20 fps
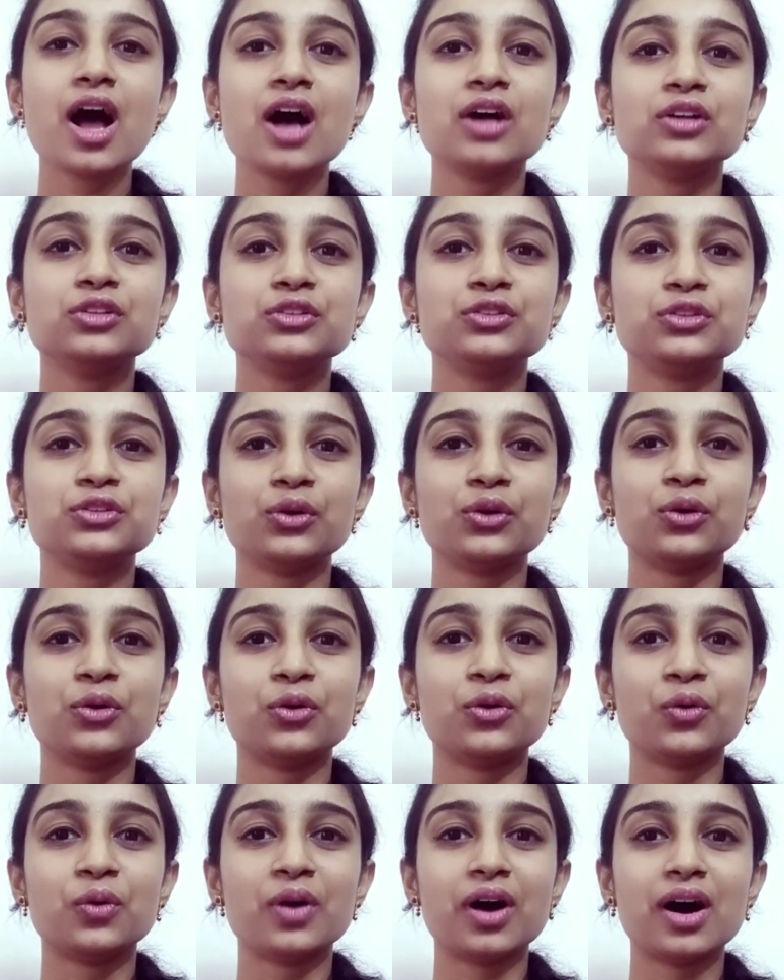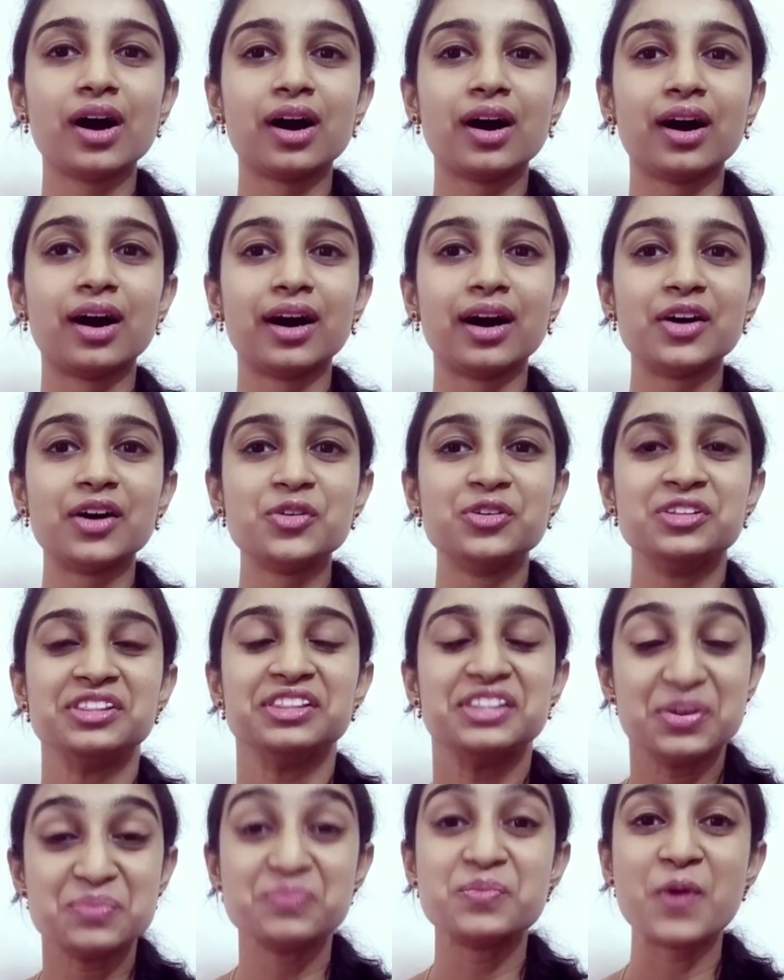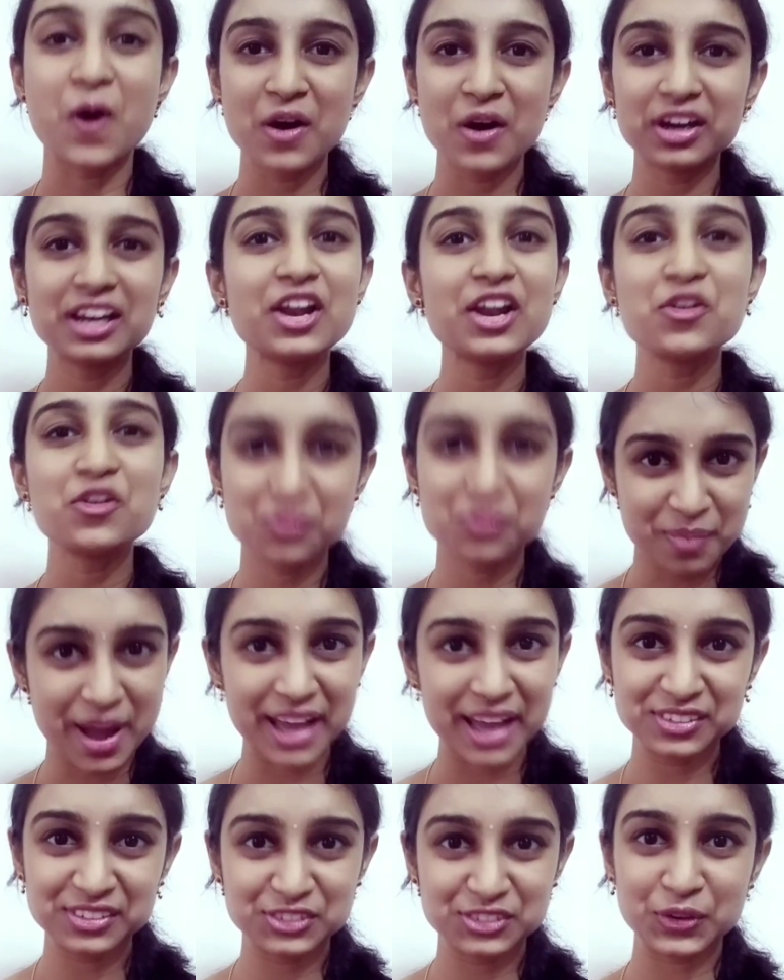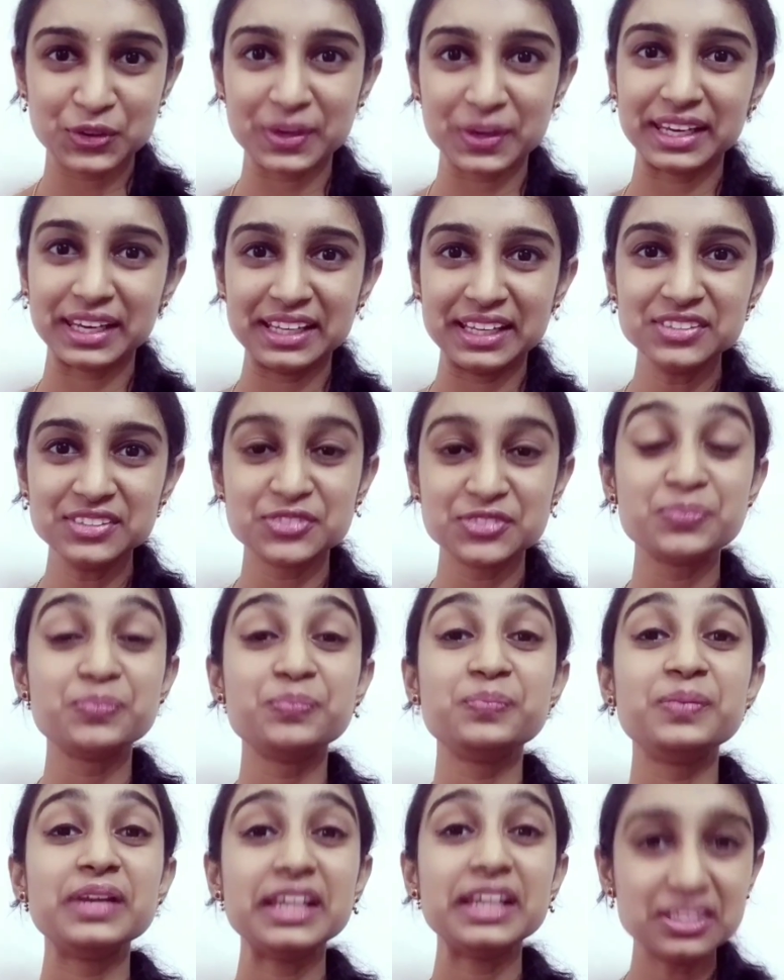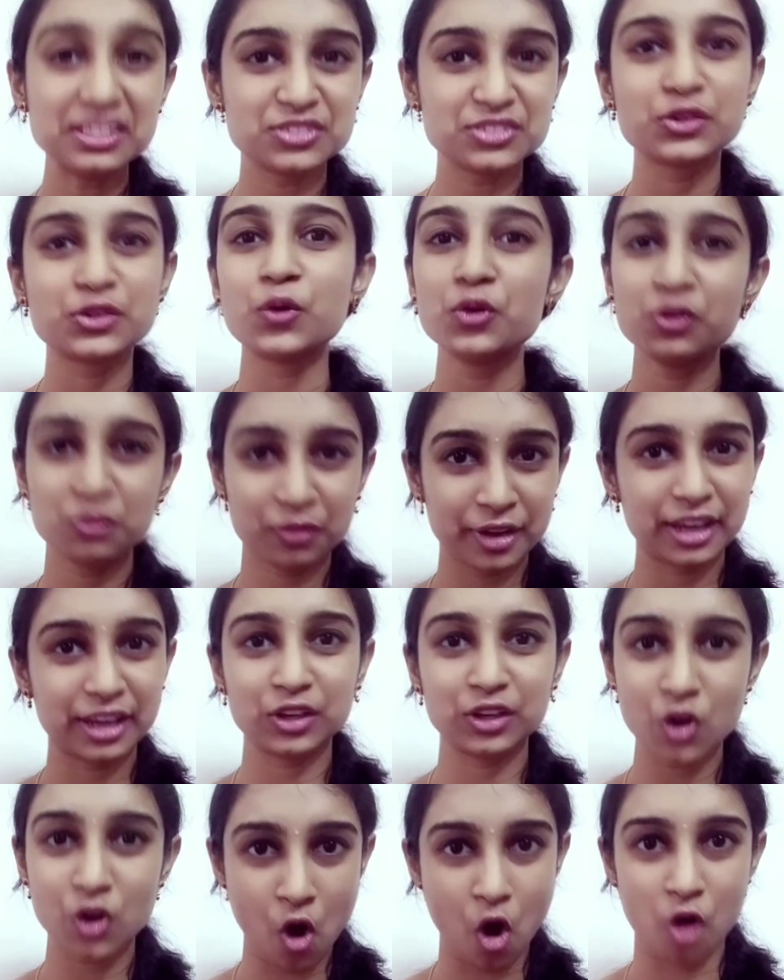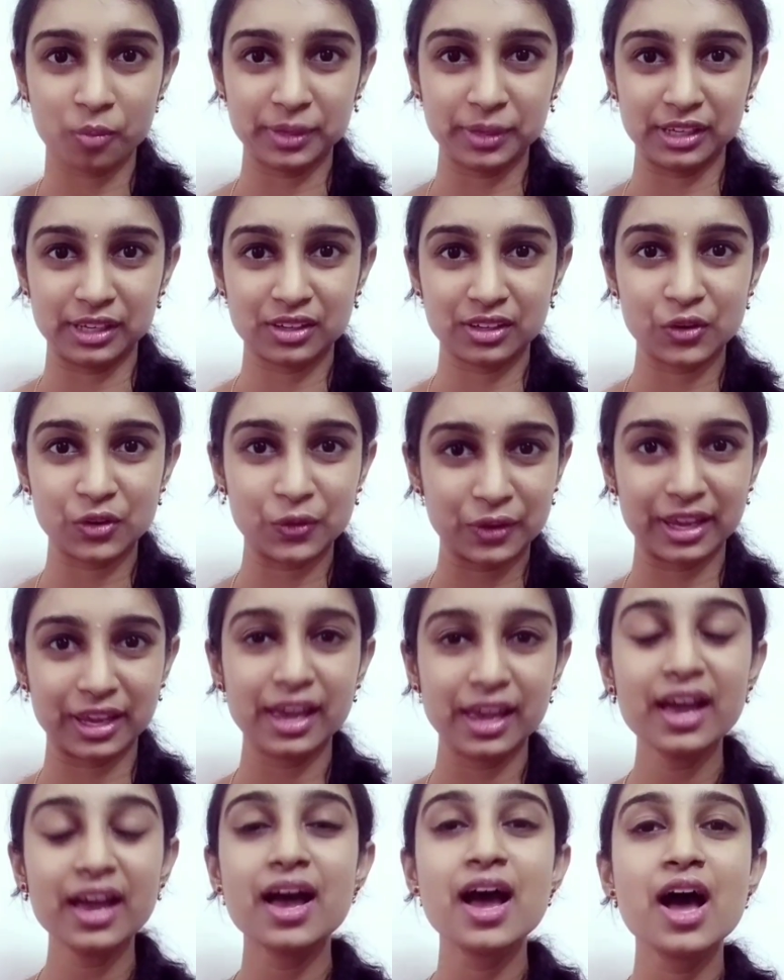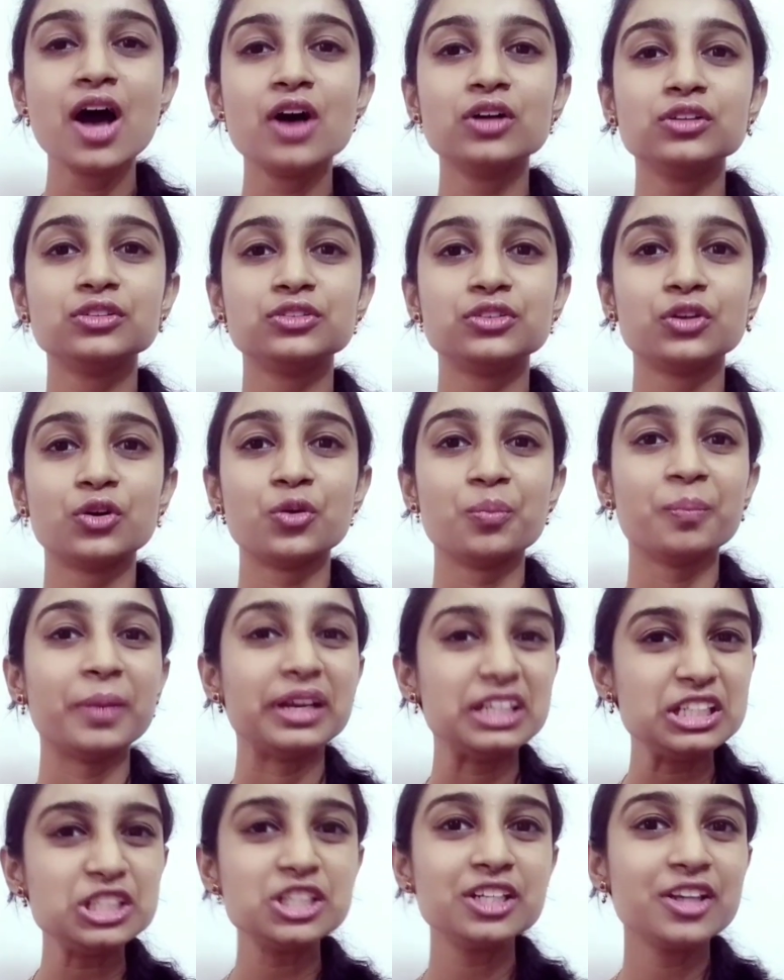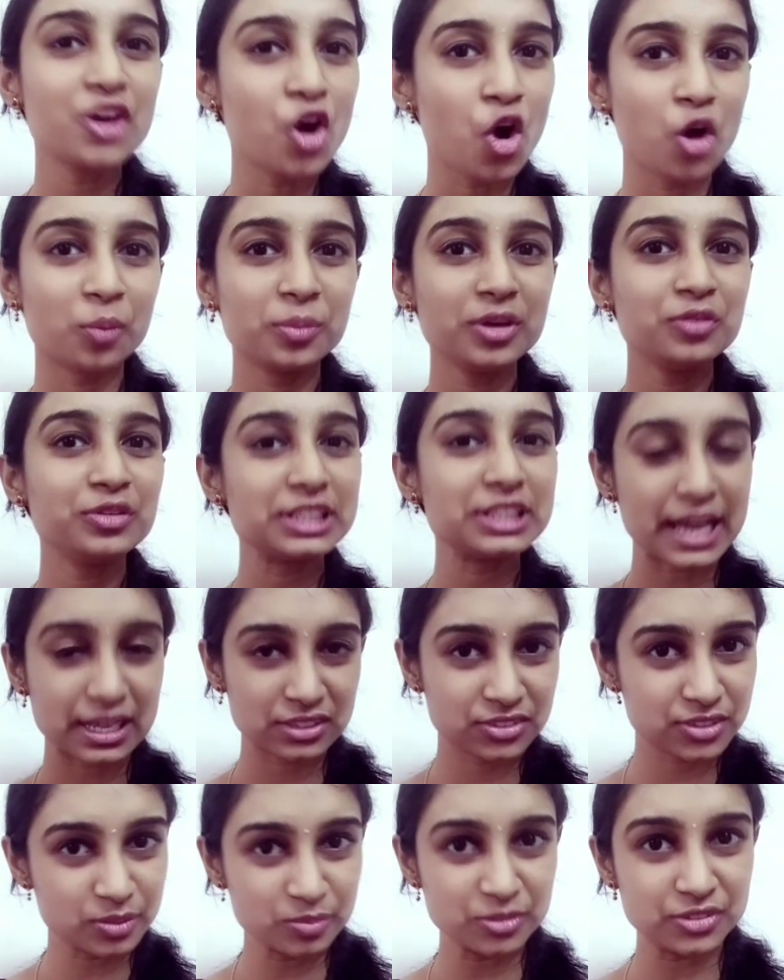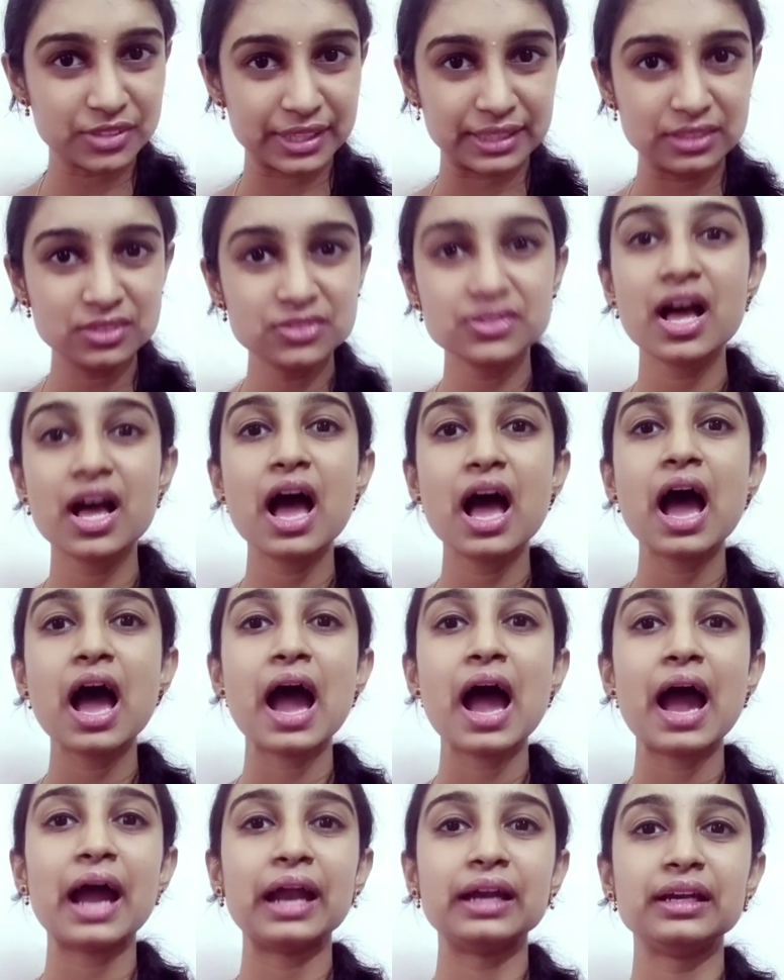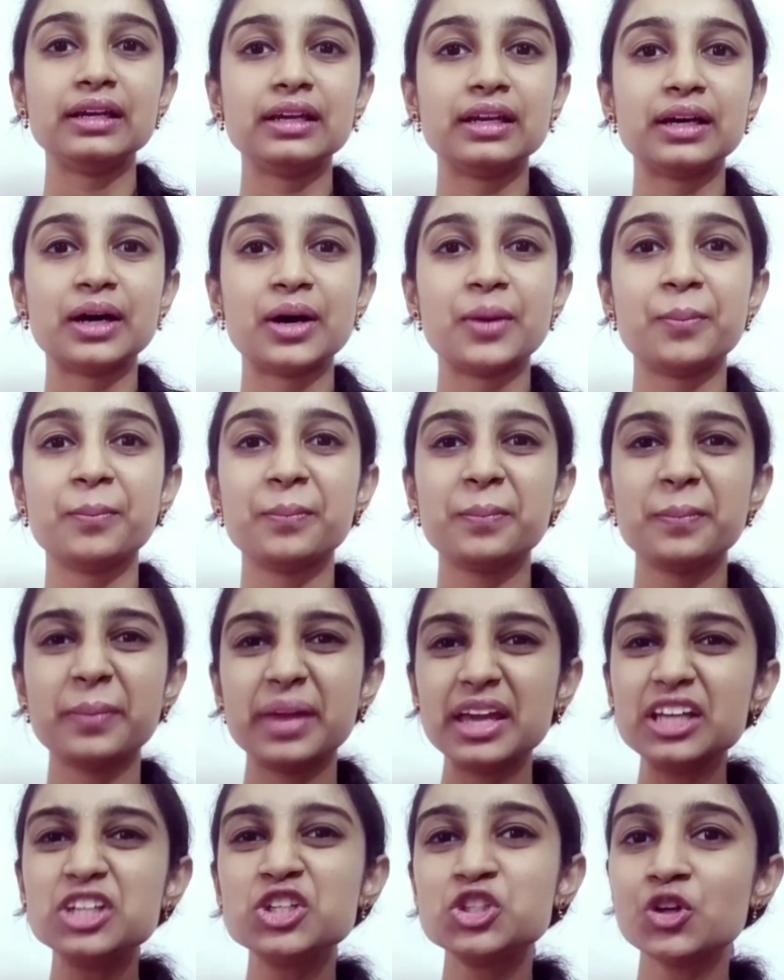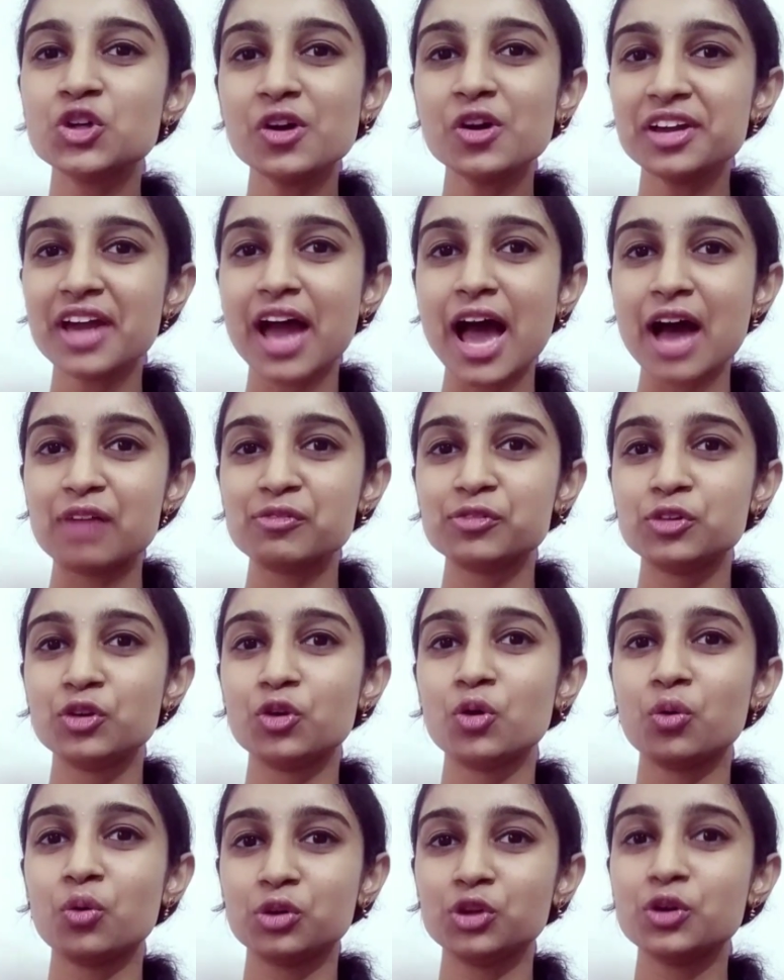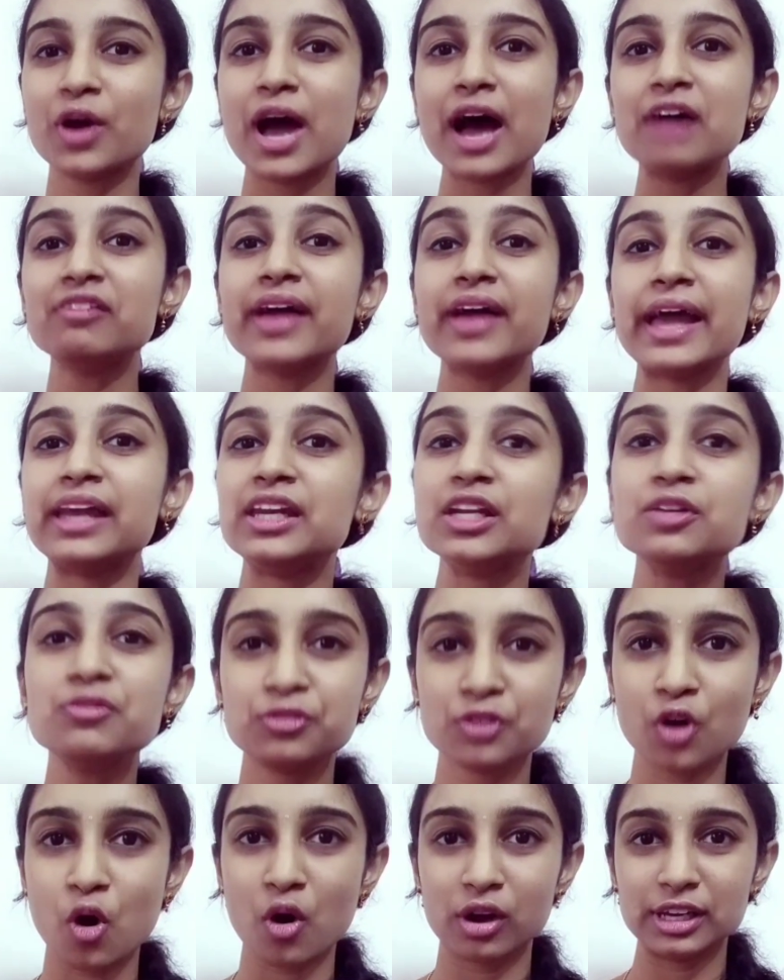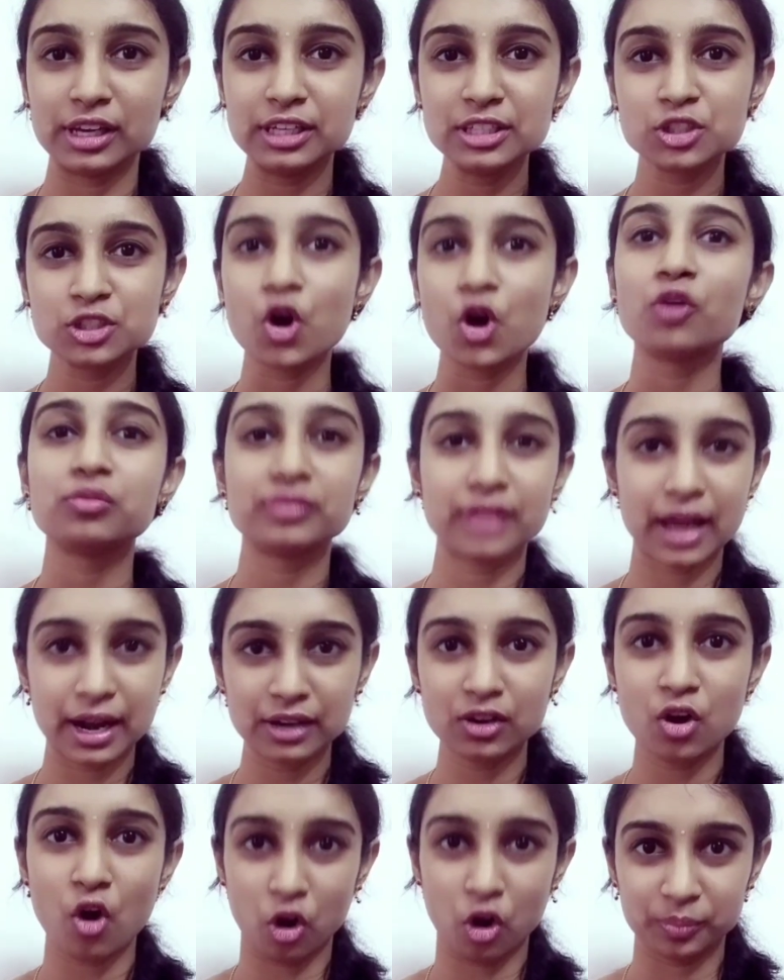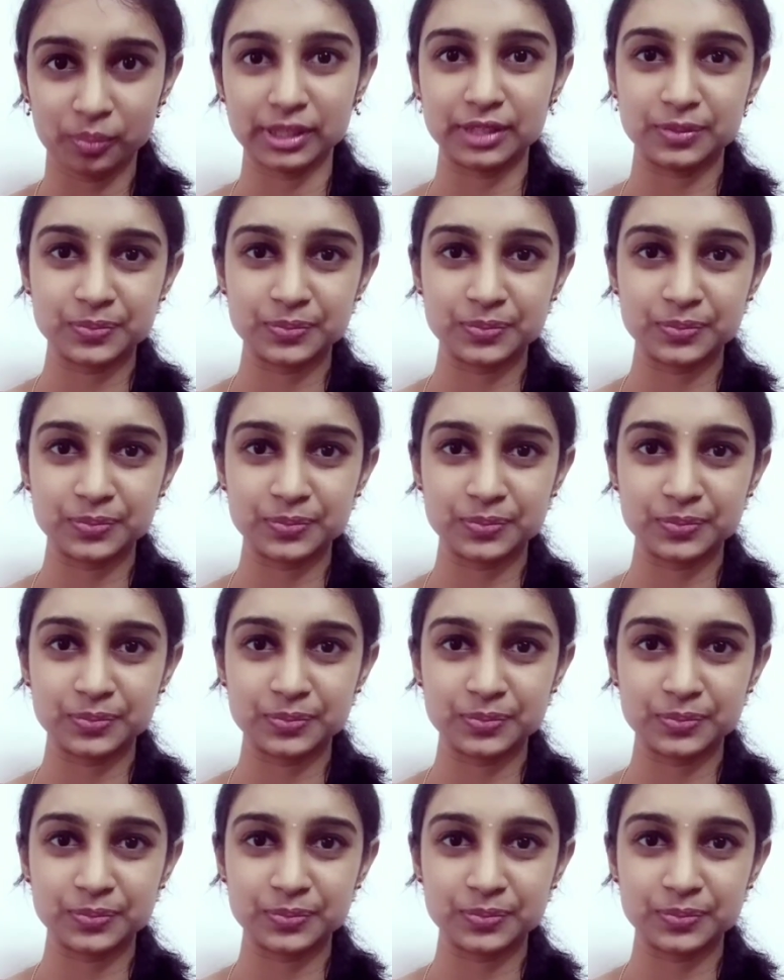So, the moral of my story is, please don't fake your hobby, okay? So, mention a hobby which has some sense, and make sure you have enough knowledge of that hobby.